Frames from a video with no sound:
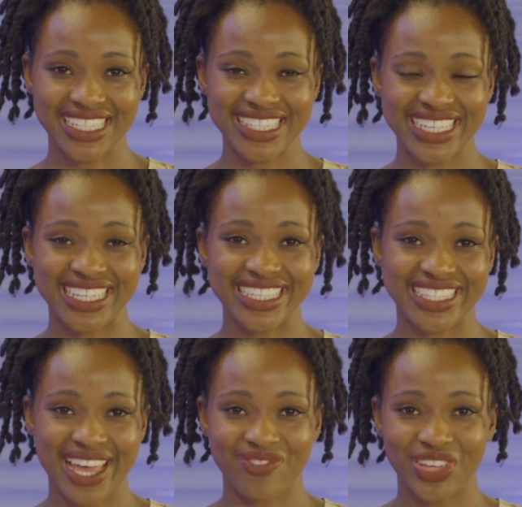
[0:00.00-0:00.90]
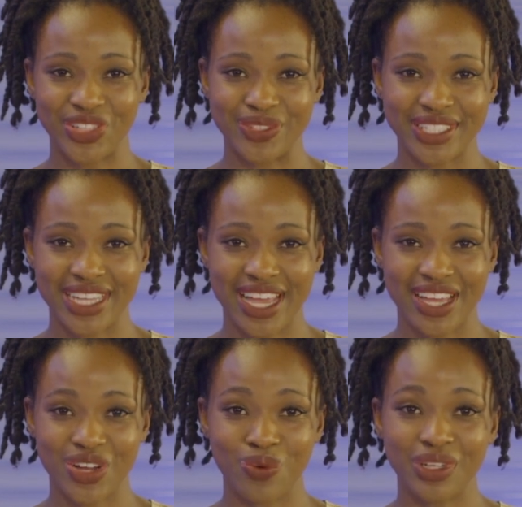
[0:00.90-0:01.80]
this is FAU
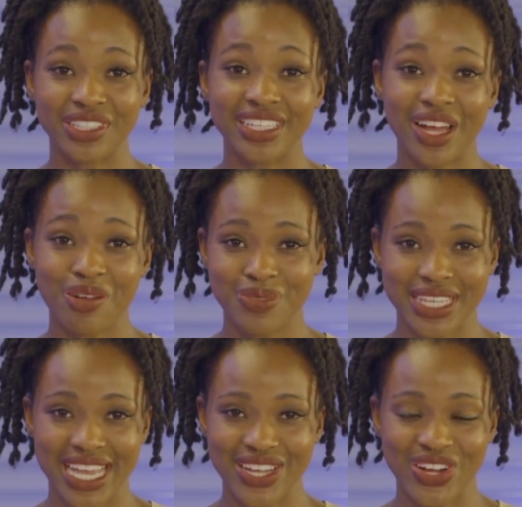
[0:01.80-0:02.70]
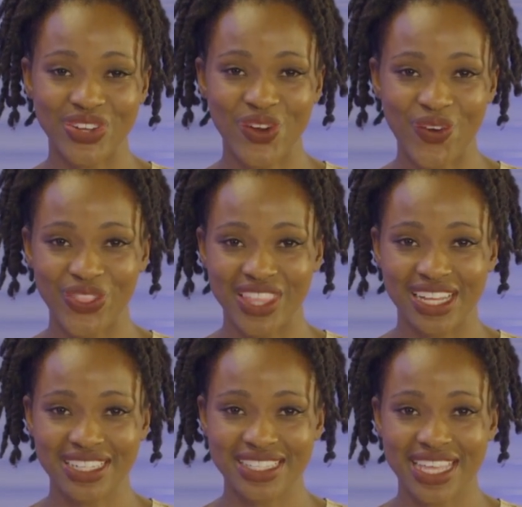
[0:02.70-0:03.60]
Today, a weekly update on all
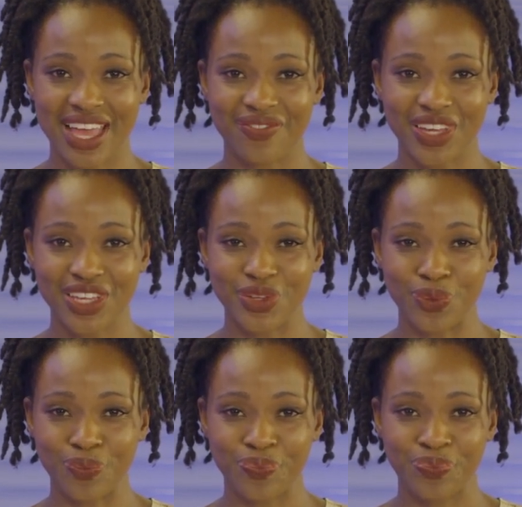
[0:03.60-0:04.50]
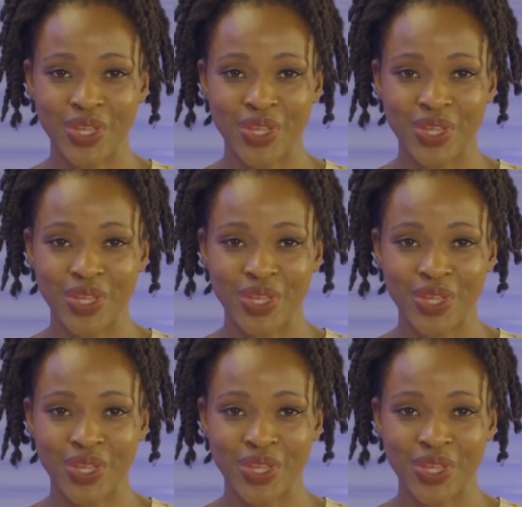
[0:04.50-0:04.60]
things FAU.